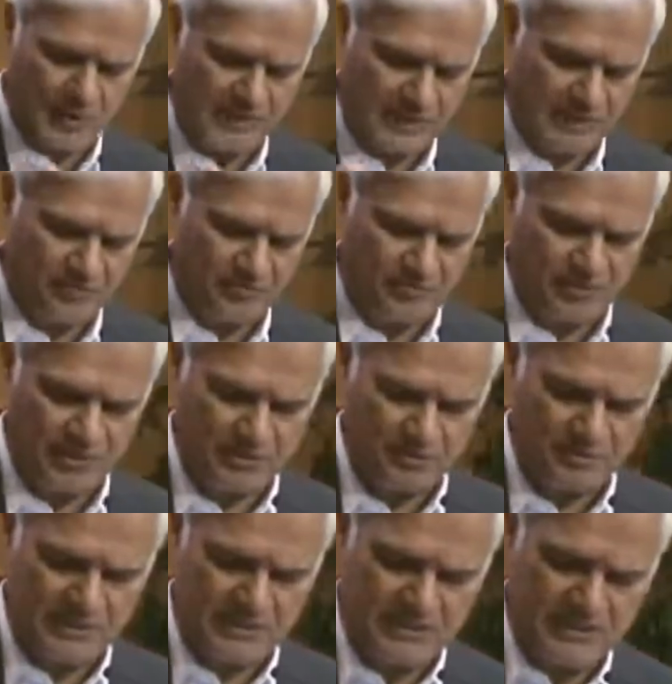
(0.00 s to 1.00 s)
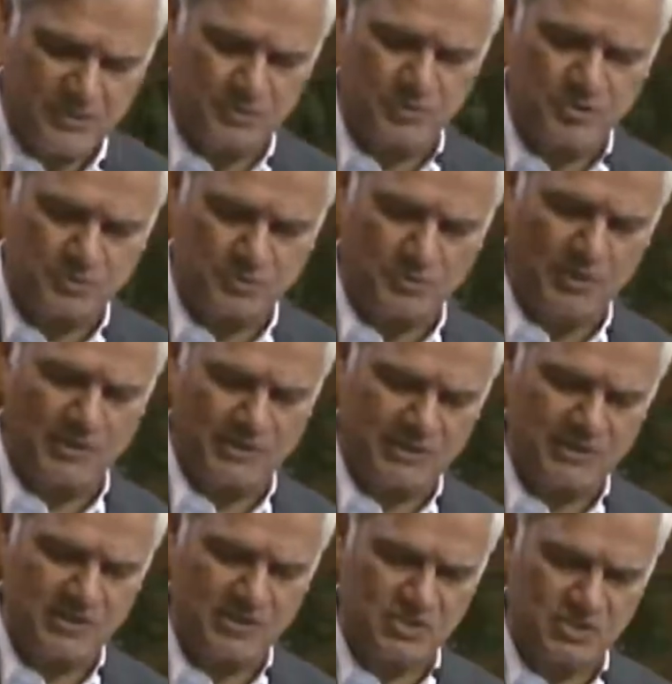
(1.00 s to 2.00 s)
waiting for him, but he didn't
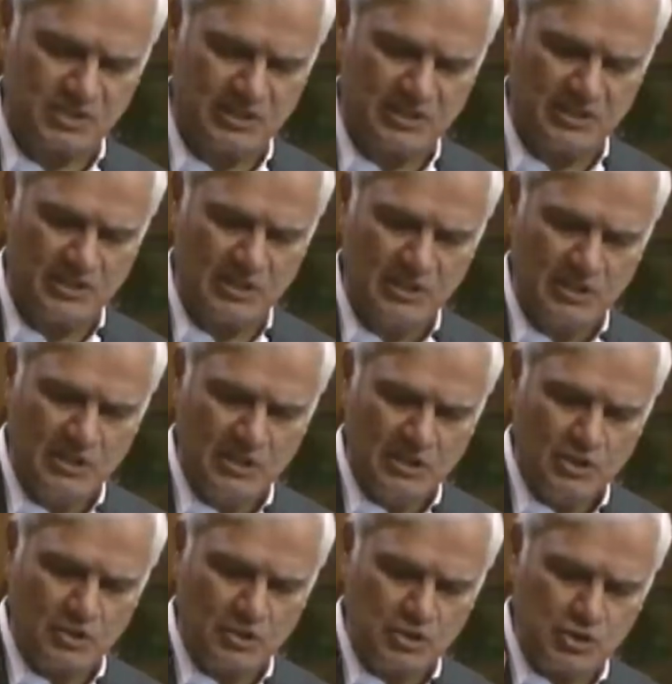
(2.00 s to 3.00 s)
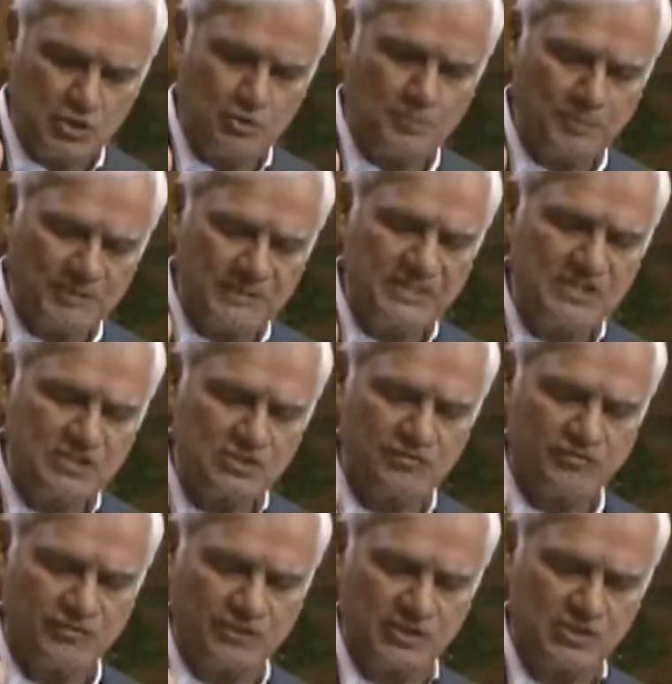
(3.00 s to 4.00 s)
respond. He said, "Could you
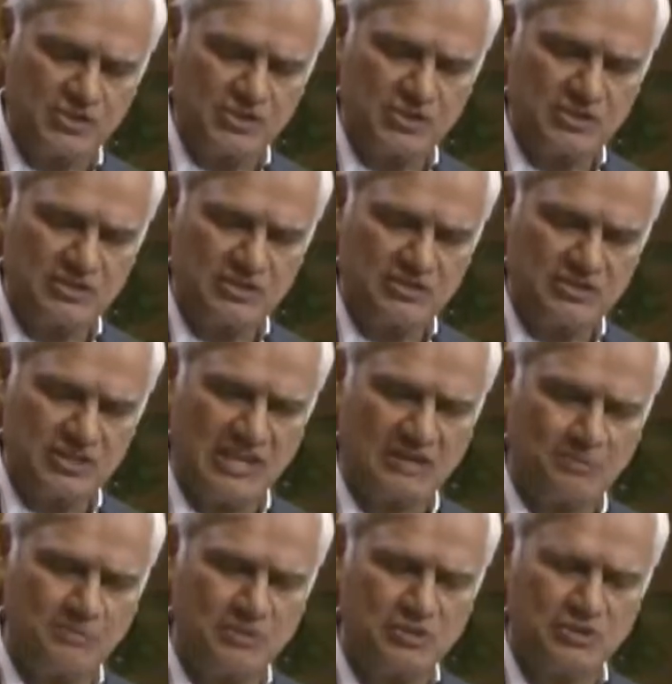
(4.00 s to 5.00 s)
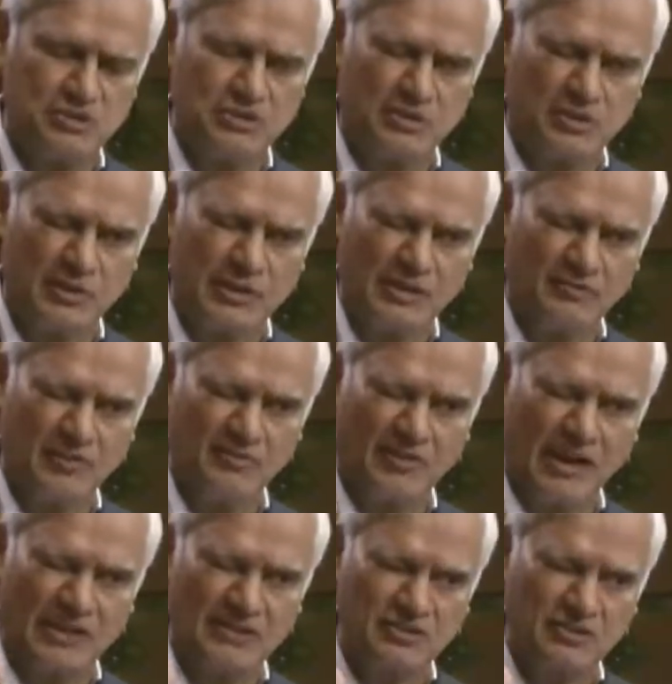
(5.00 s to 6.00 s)
please first take me to the grave
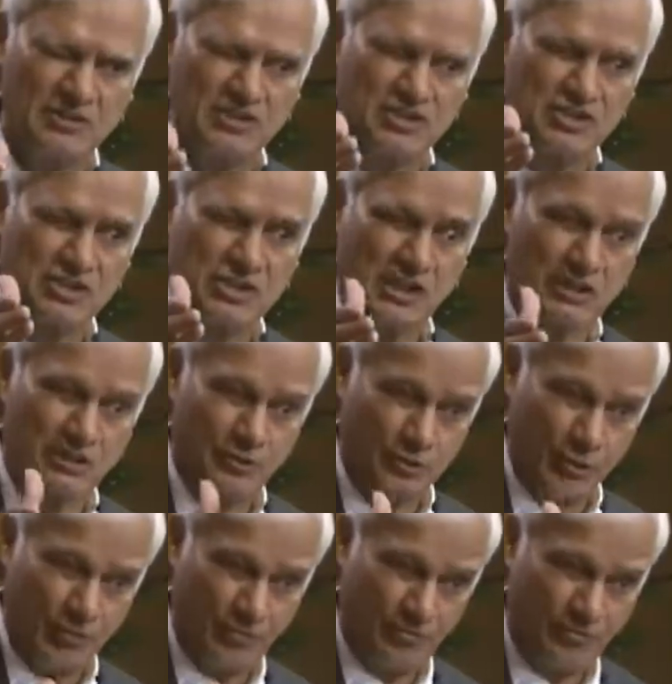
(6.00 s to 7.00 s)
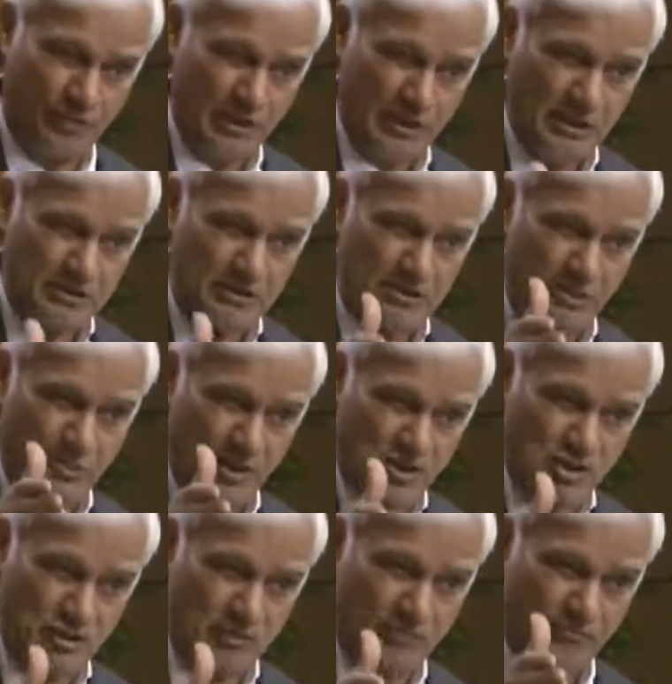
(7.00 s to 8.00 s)
of Andrei Sakharov, the
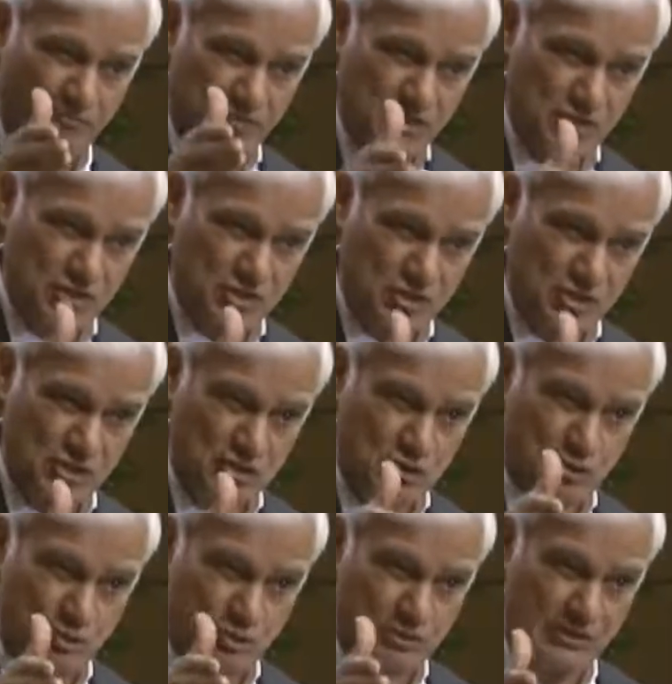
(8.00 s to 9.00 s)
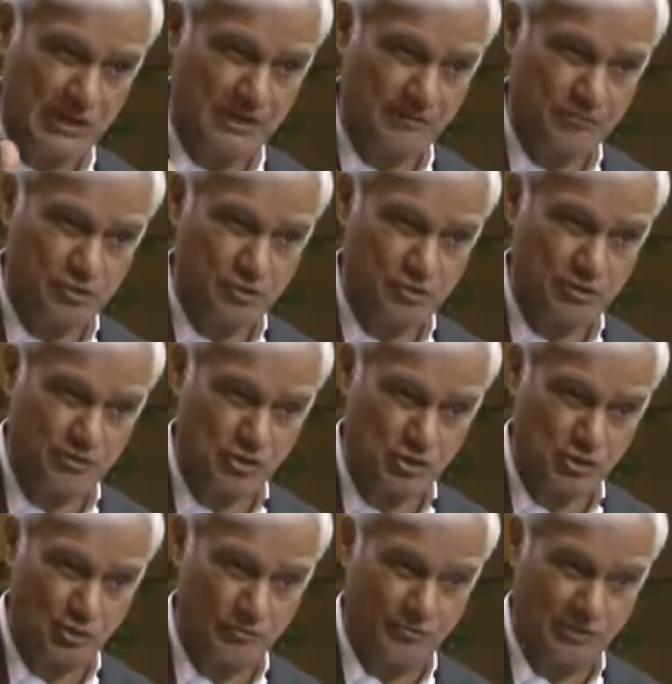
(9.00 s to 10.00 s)
Russian physicist who gave to the
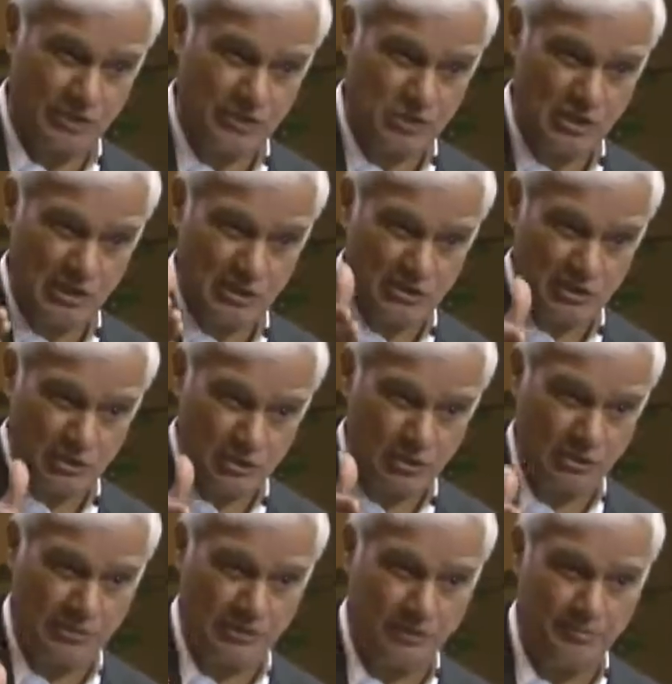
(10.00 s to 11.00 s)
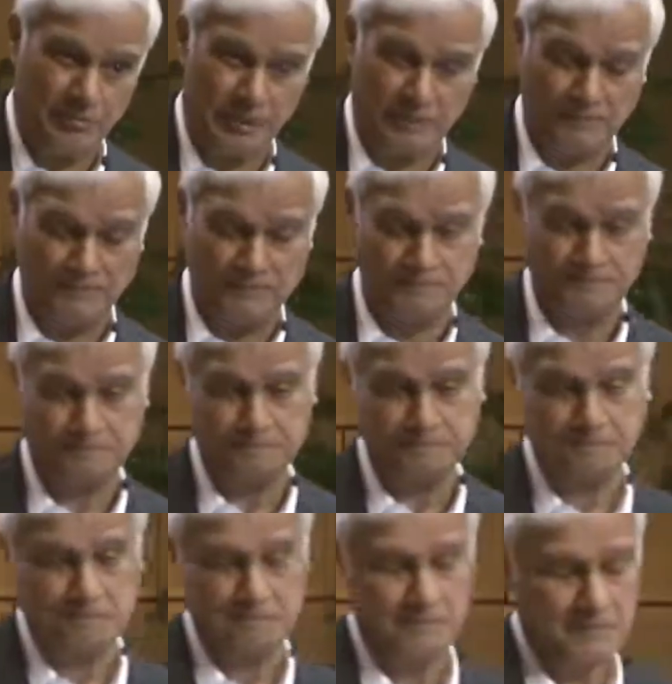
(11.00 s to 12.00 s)
Soviets the nuclear bomb?"
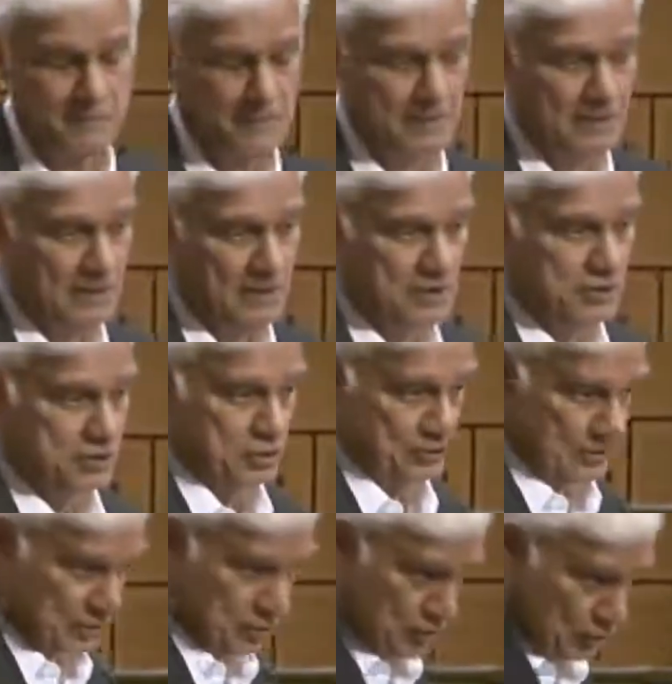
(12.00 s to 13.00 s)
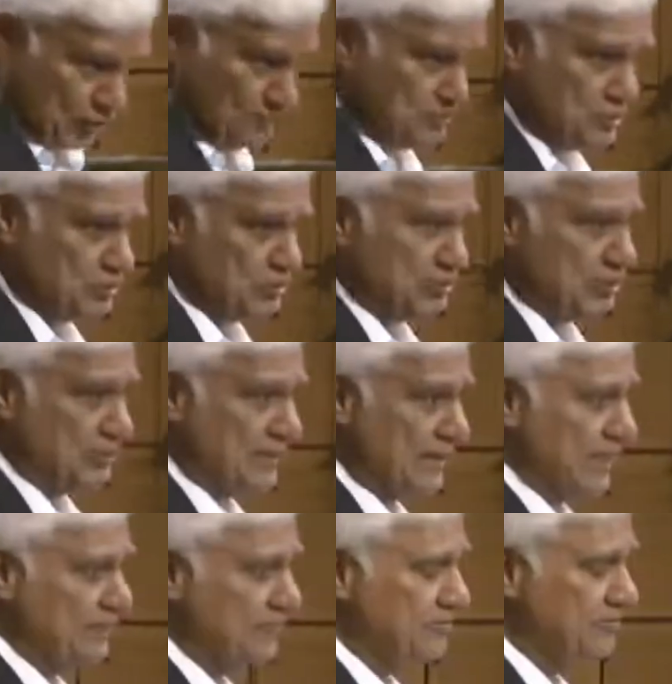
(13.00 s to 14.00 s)
So they took him to the
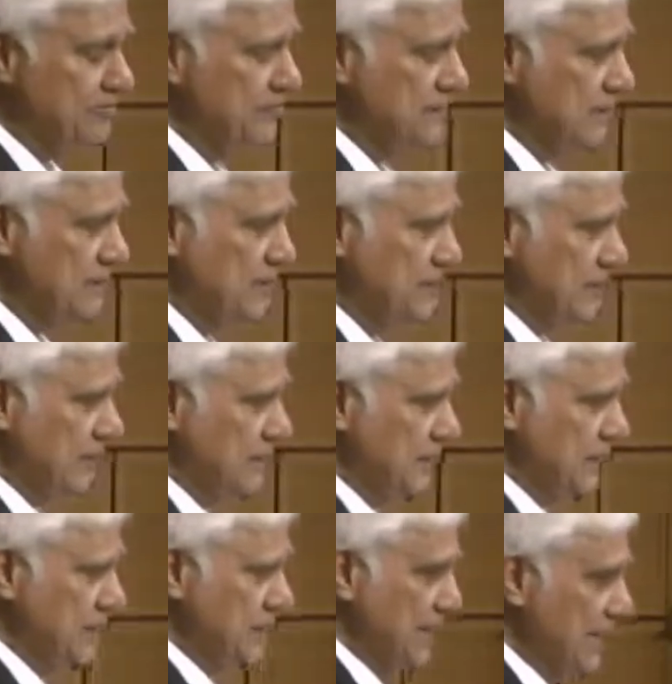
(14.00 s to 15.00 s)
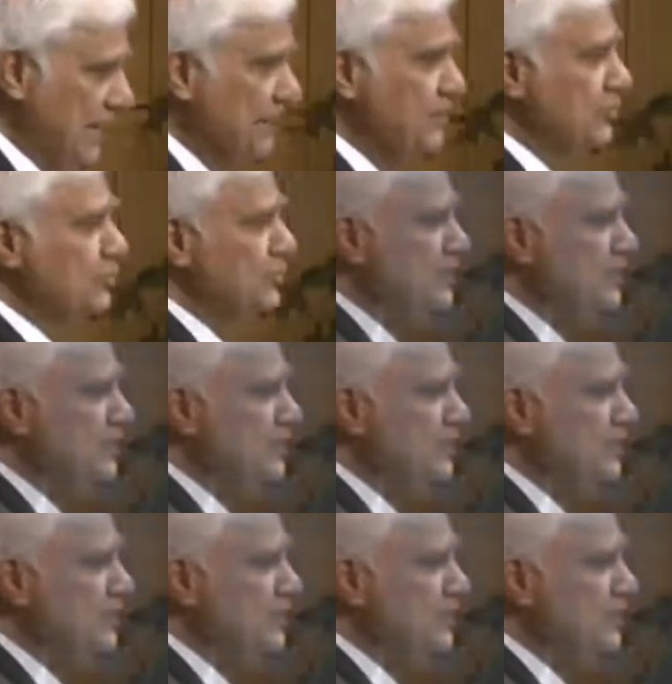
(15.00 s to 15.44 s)
grave. He laid a